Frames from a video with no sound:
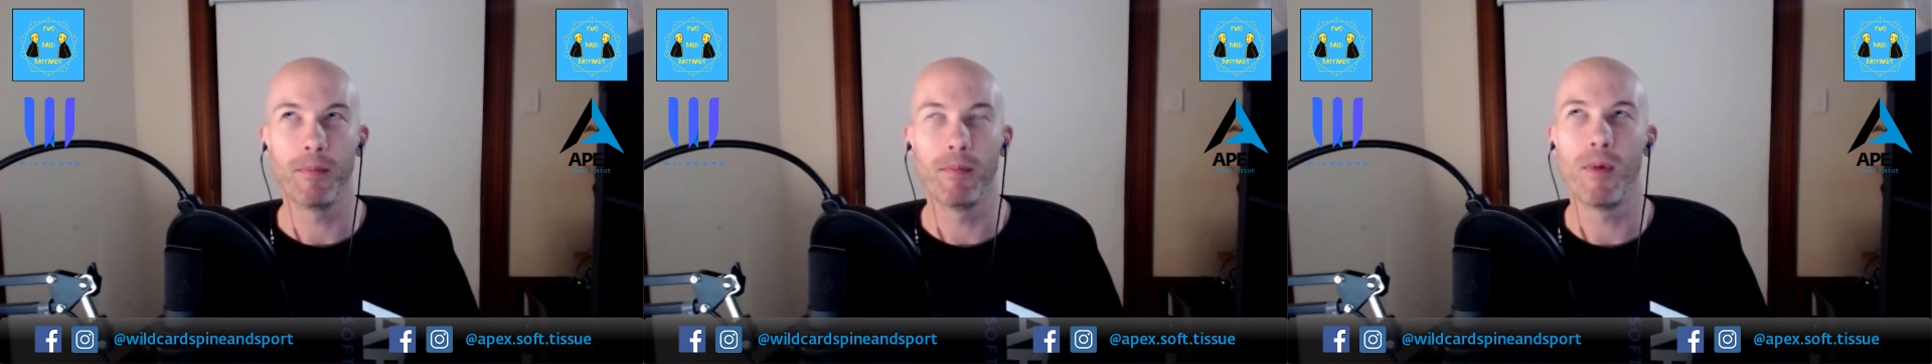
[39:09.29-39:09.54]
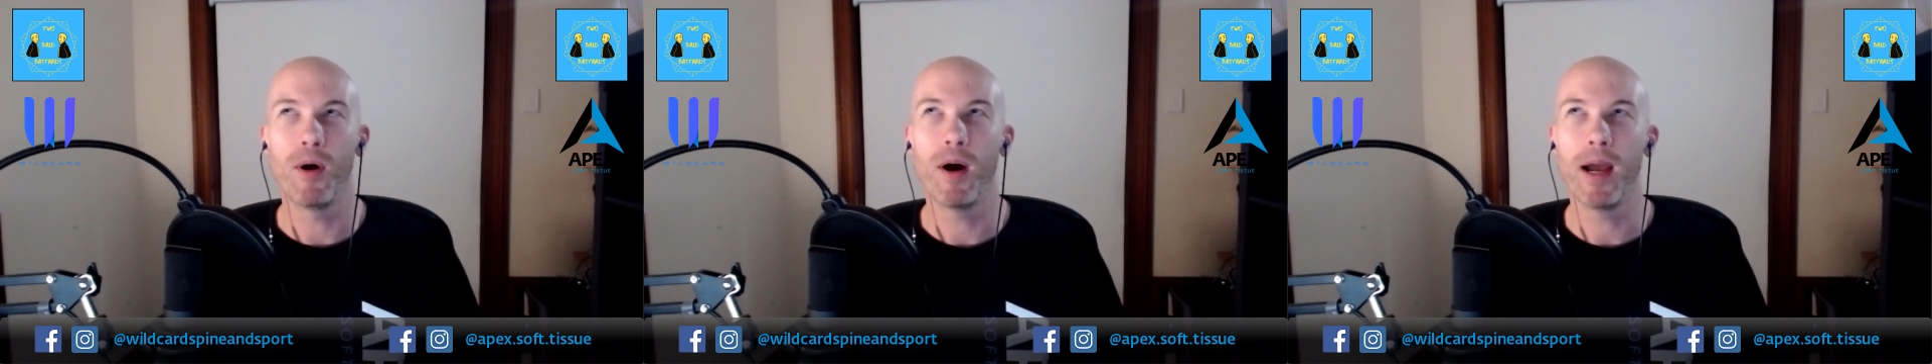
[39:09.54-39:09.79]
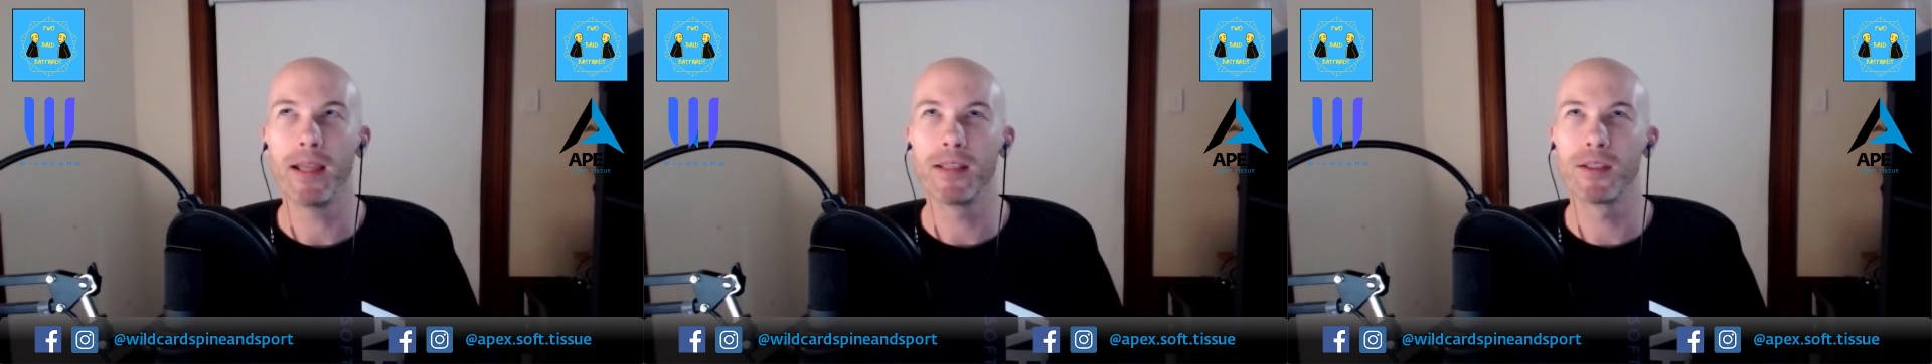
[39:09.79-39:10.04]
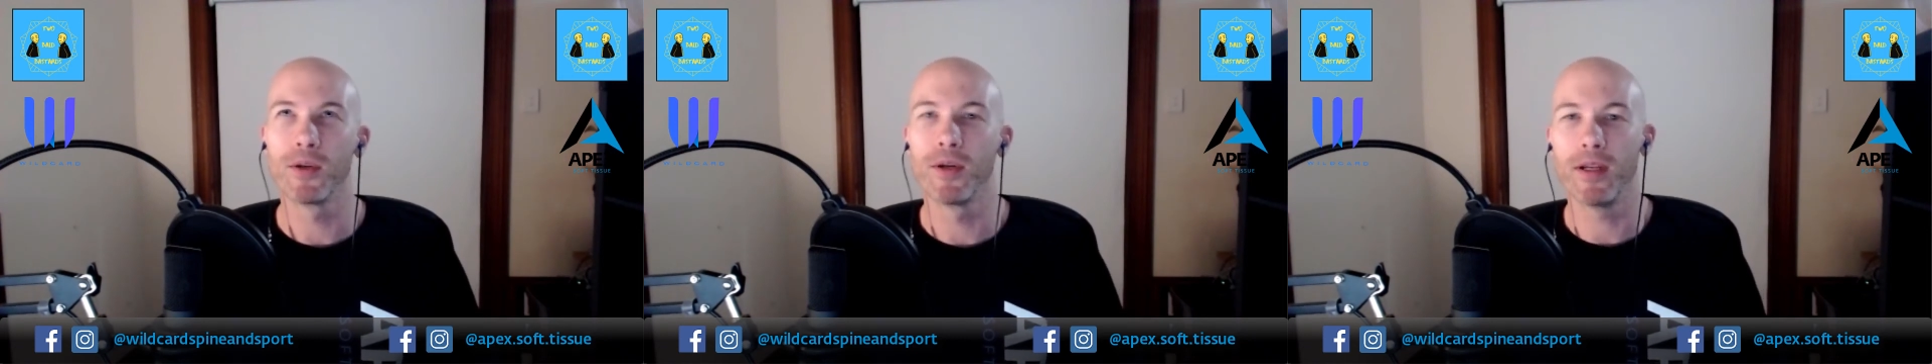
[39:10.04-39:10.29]
my
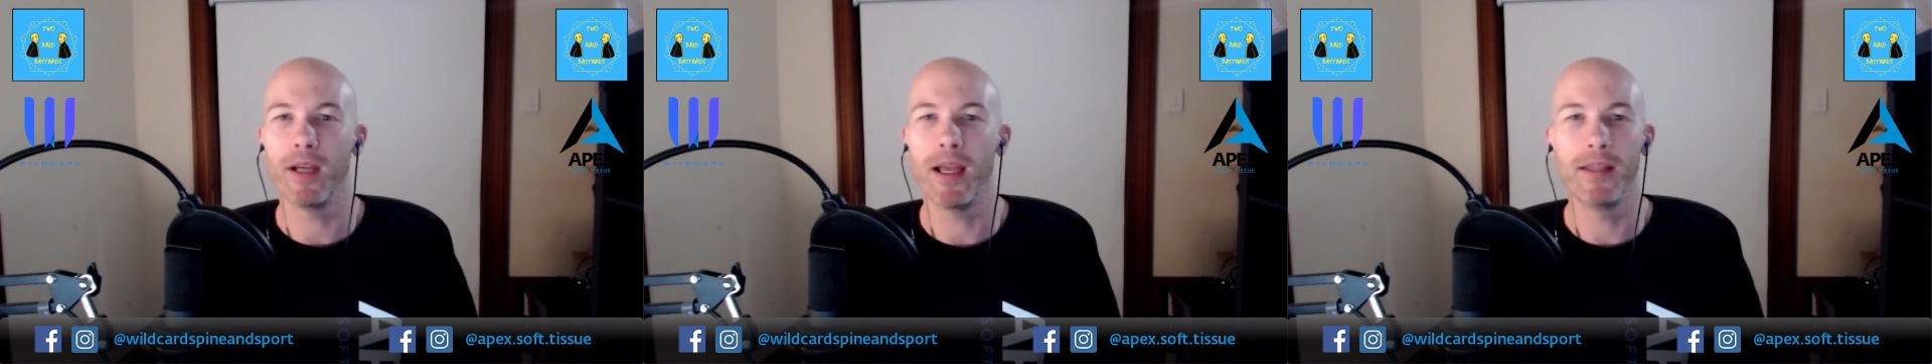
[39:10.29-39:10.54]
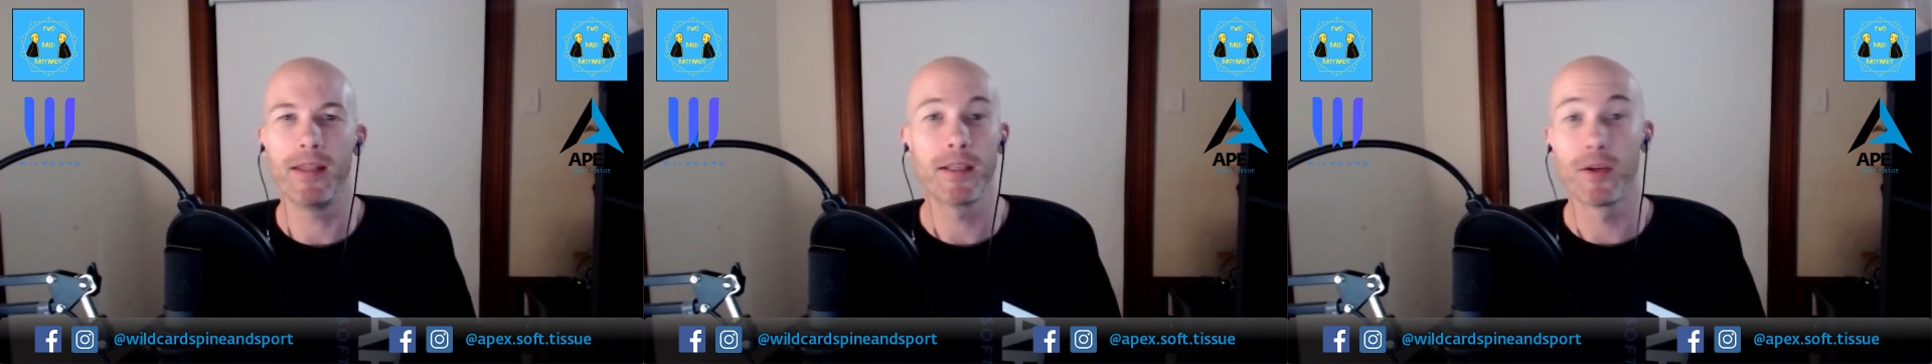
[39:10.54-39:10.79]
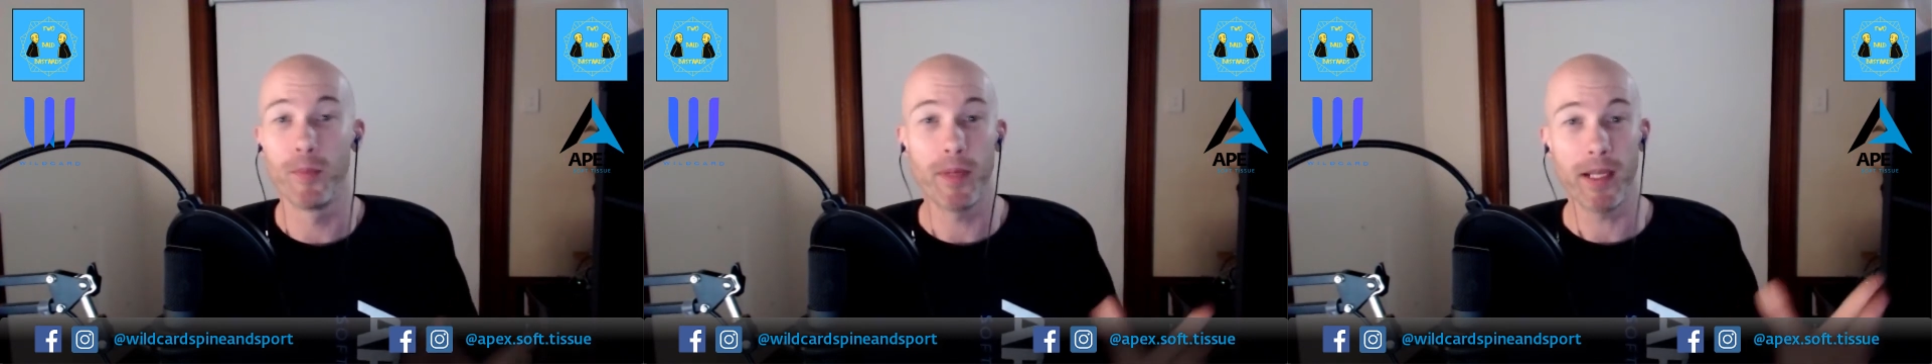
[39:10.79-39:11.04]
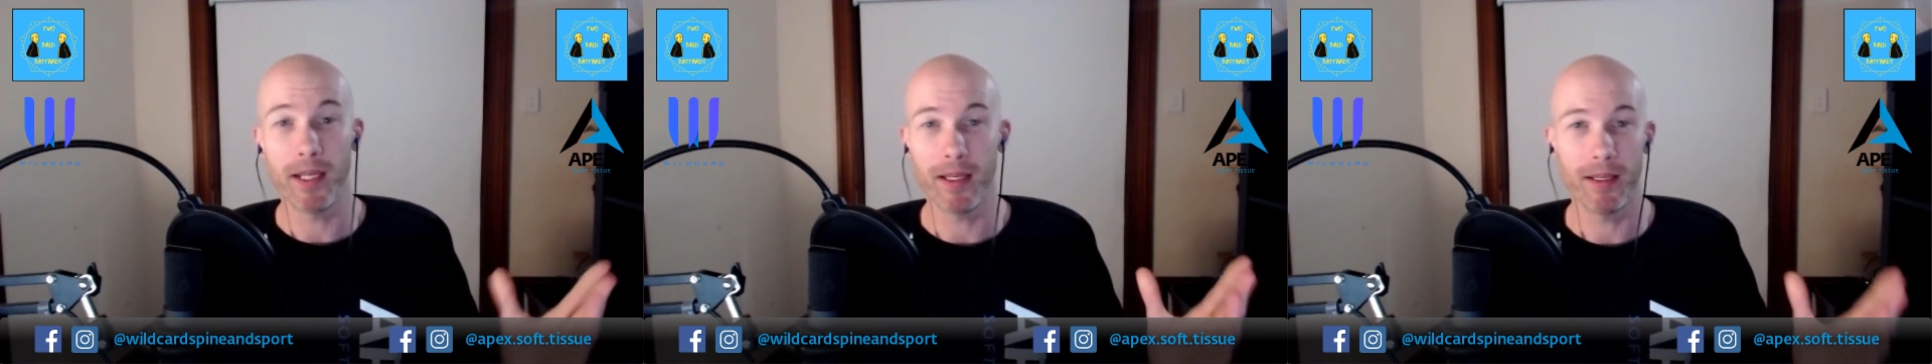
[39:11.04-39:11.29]
sort of, and this could
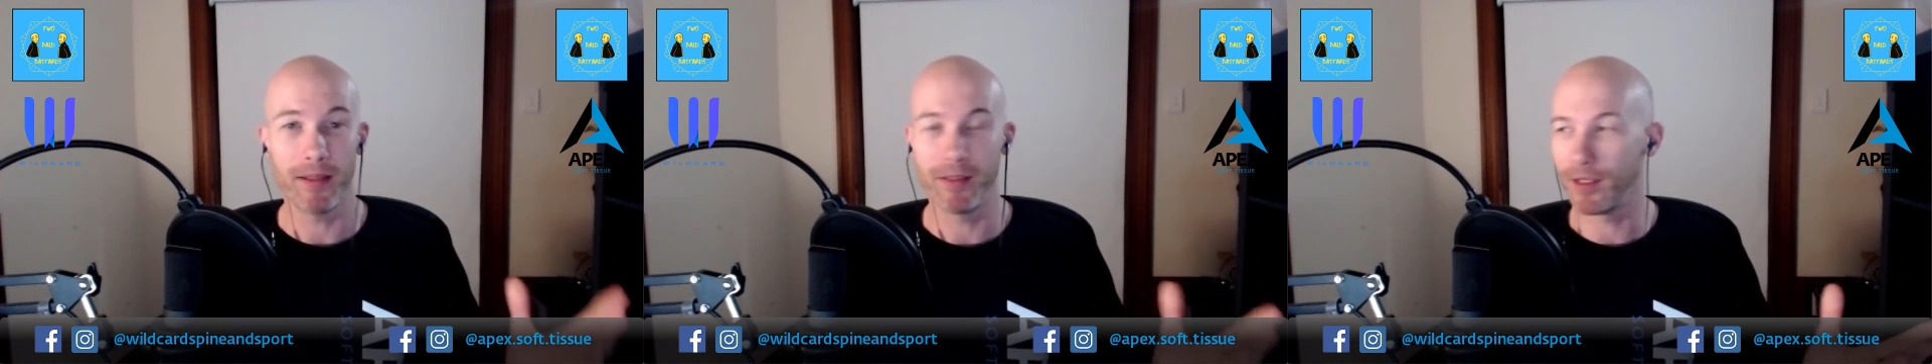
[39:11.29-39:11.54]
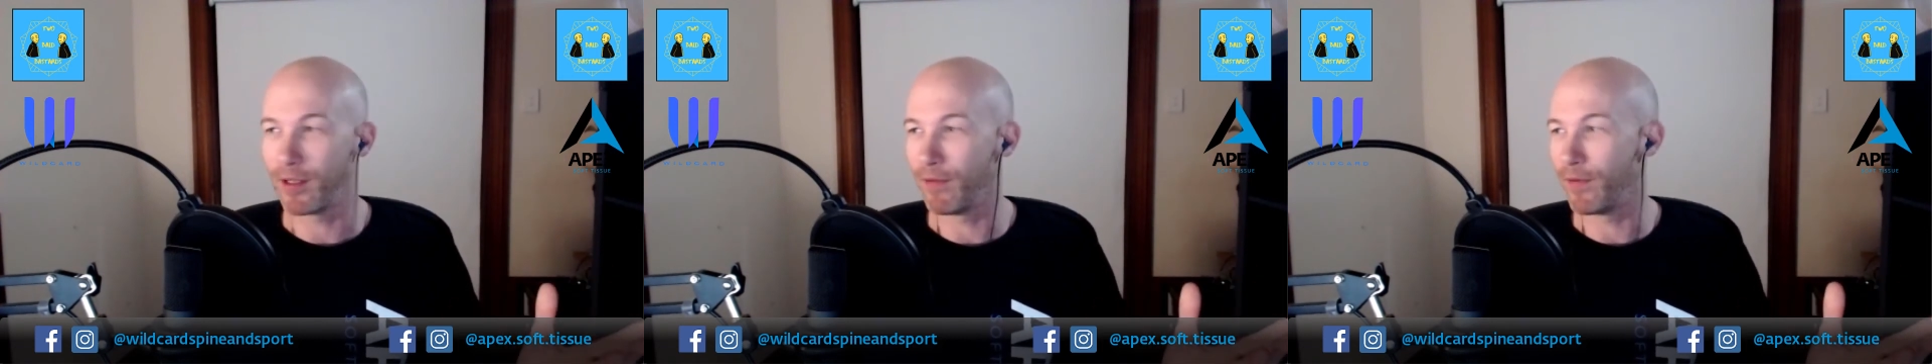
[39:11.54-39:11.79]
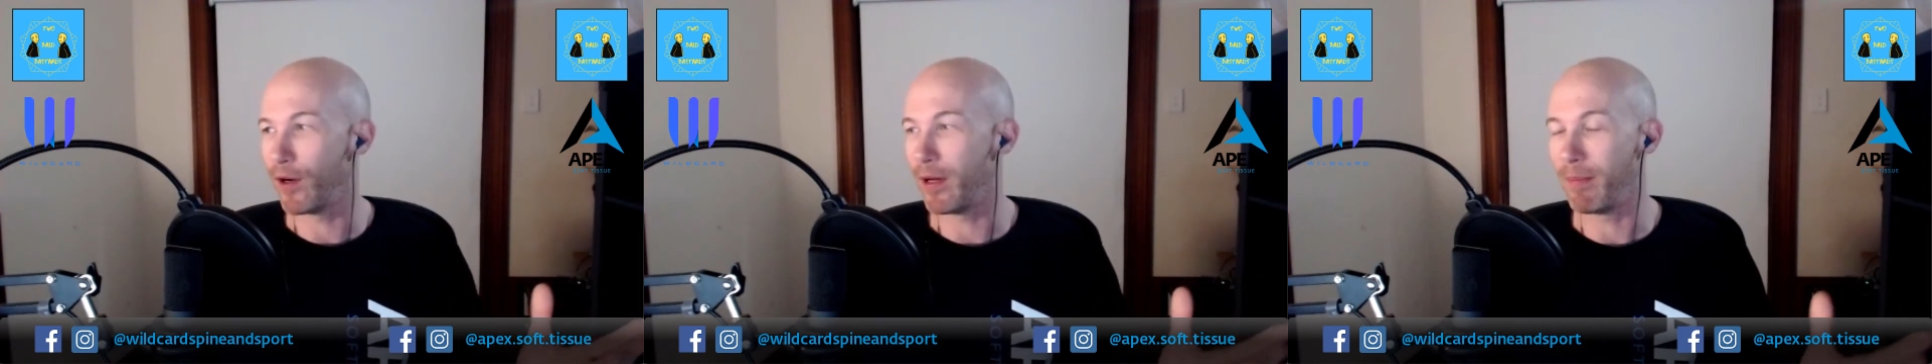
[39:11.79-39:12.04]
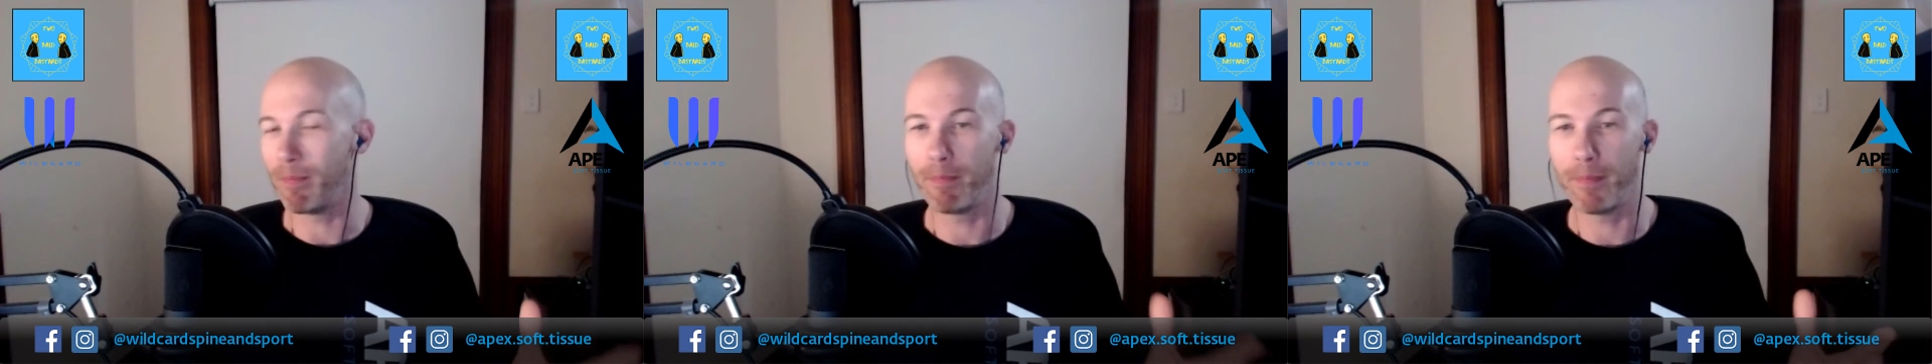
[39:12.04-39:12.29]
be just a
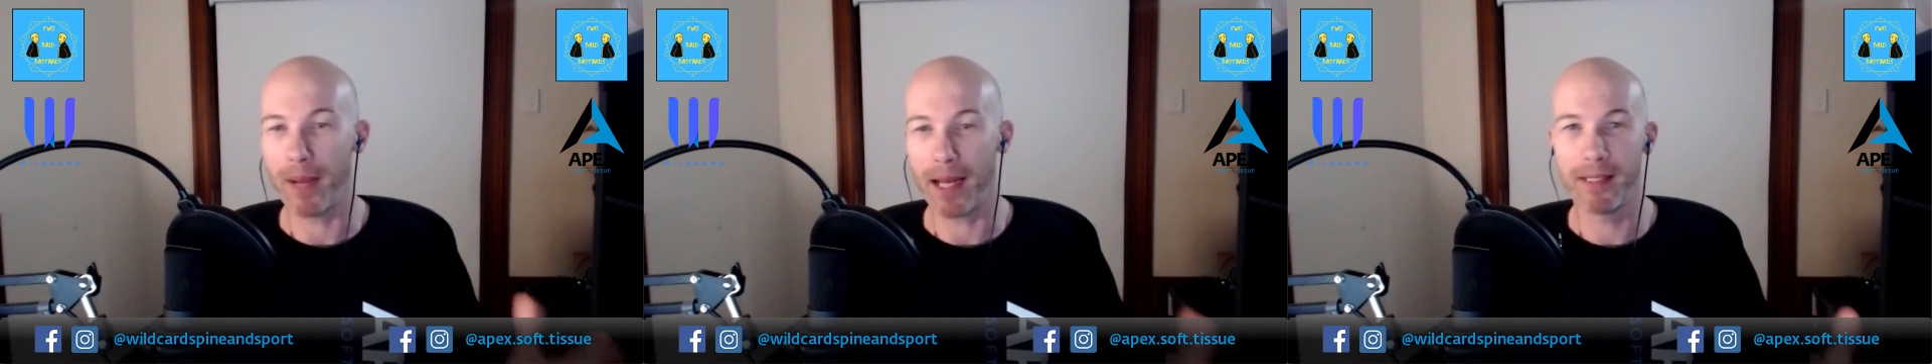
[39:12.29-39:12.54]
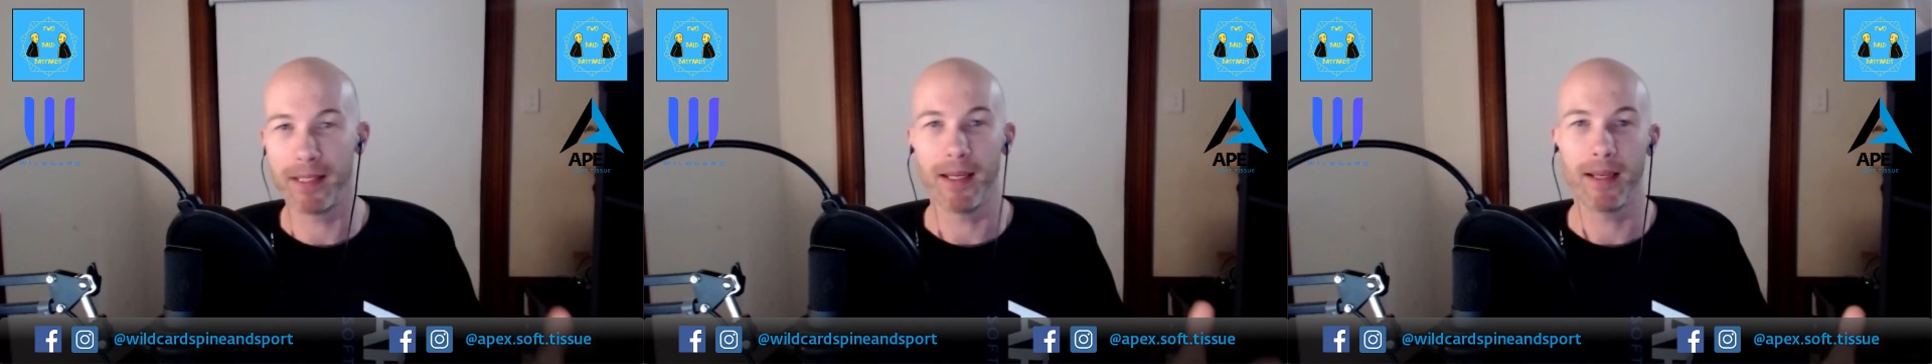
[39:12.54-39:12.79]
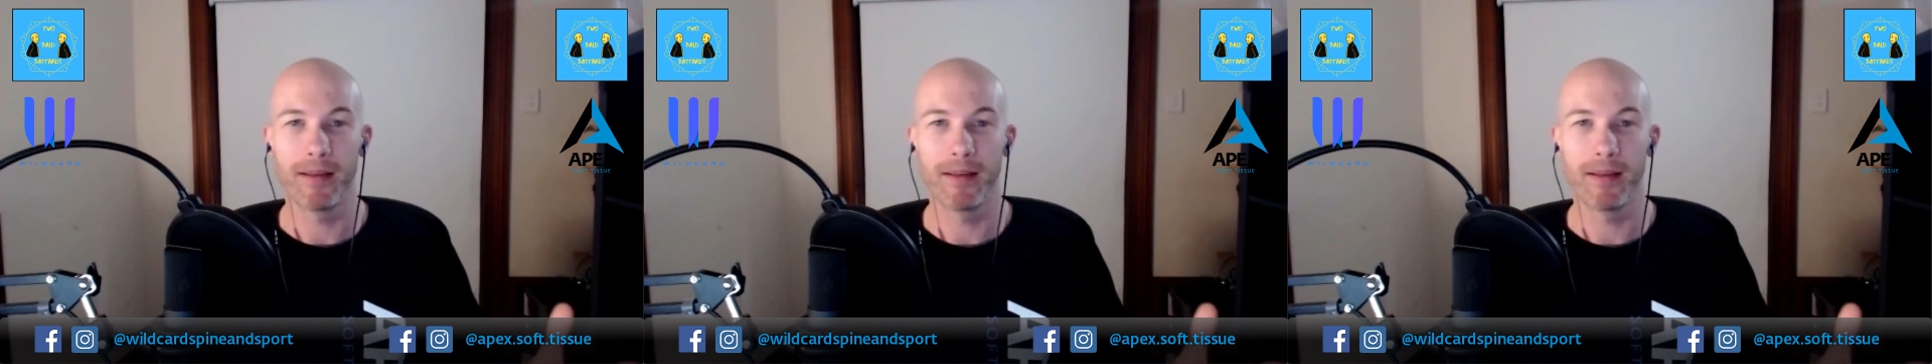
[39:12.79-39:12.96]
very basic